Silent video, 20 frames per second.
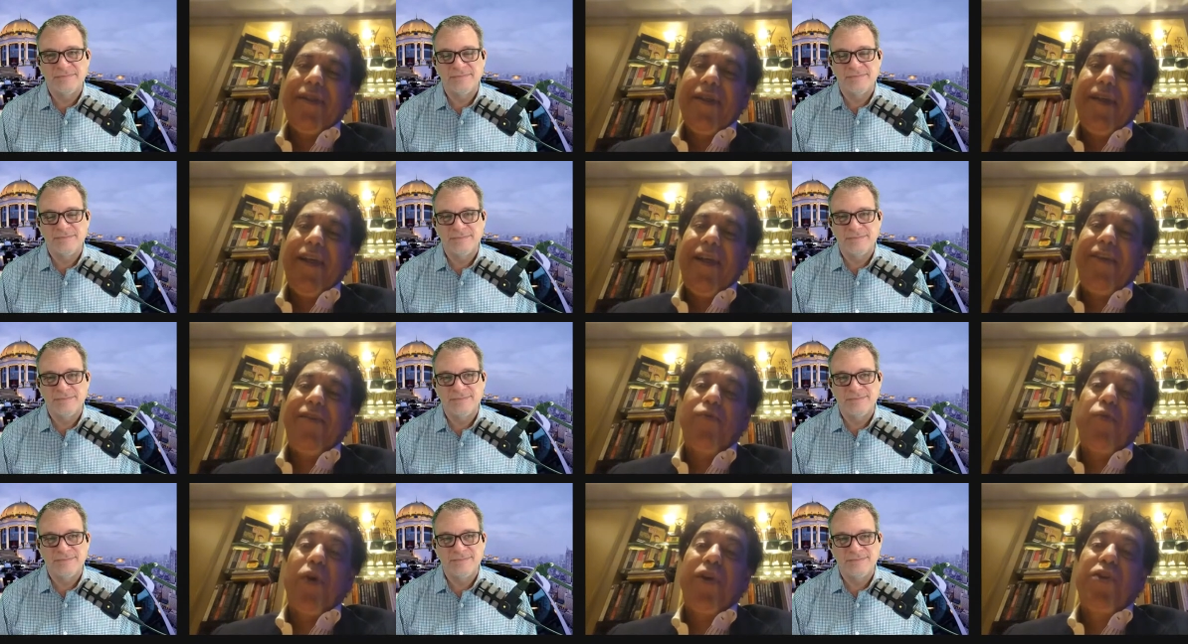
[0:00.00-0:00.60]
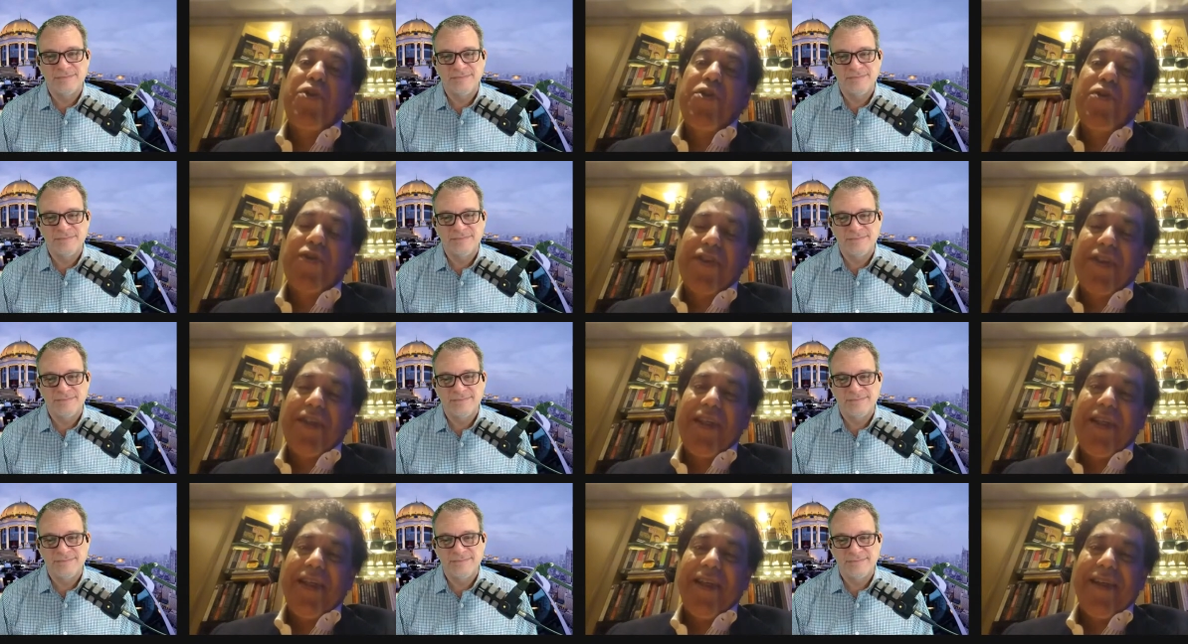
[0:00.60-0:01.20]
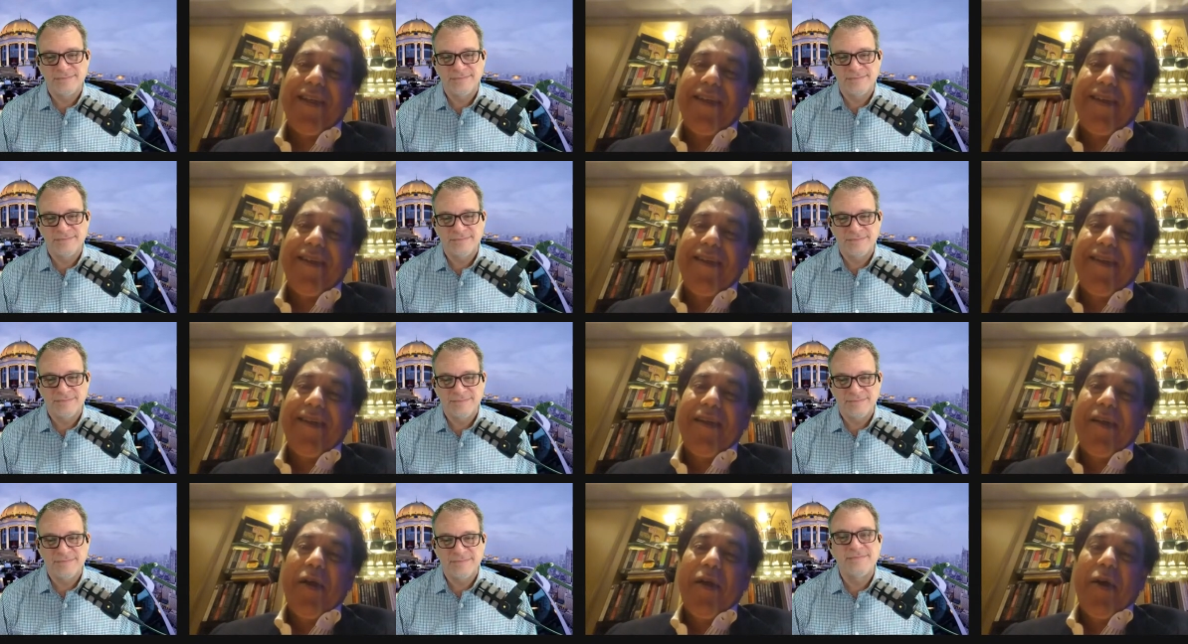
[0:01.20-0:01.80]
Speaker 1: is what you see,
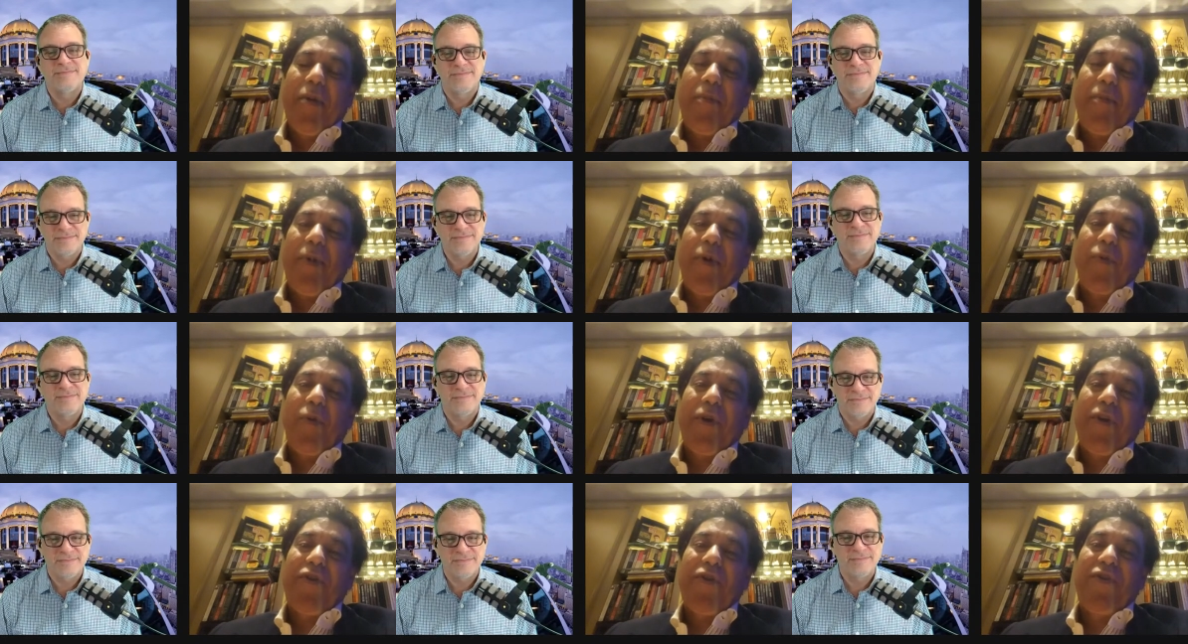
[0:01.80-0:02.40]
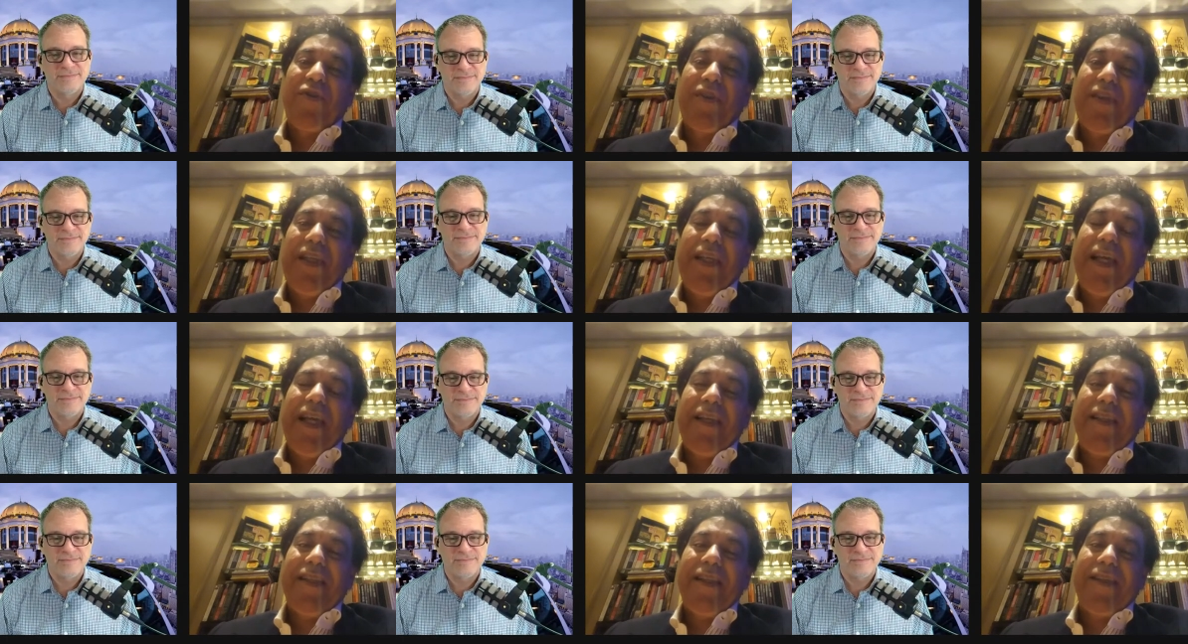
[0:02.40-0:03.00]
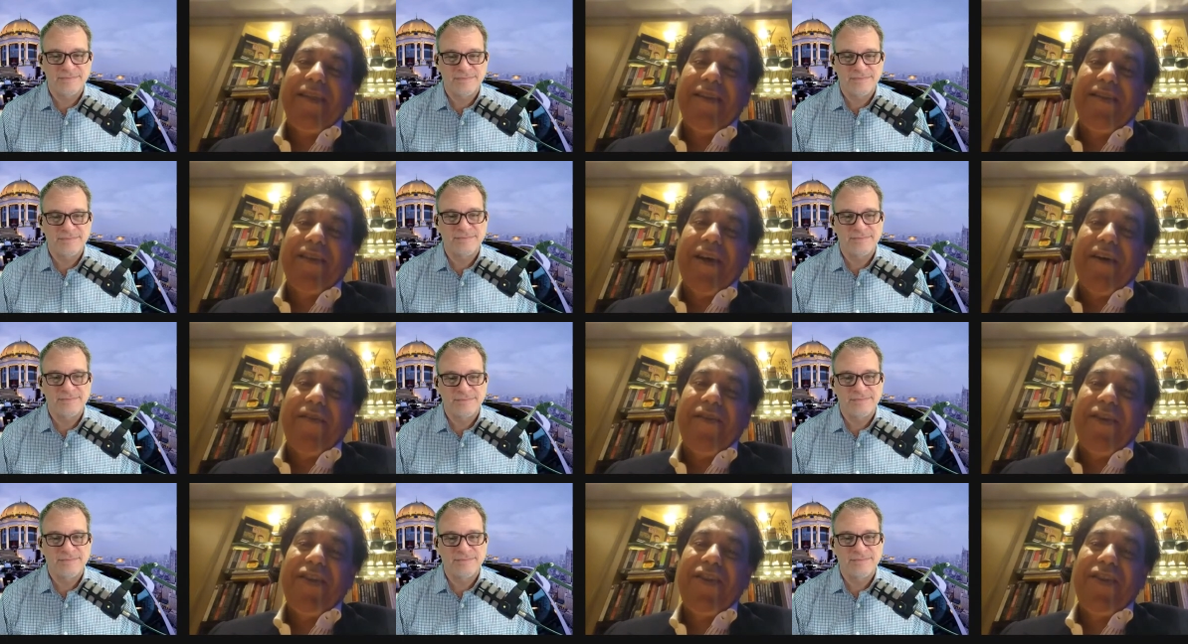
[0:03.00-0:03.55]
but what you see at the Discovery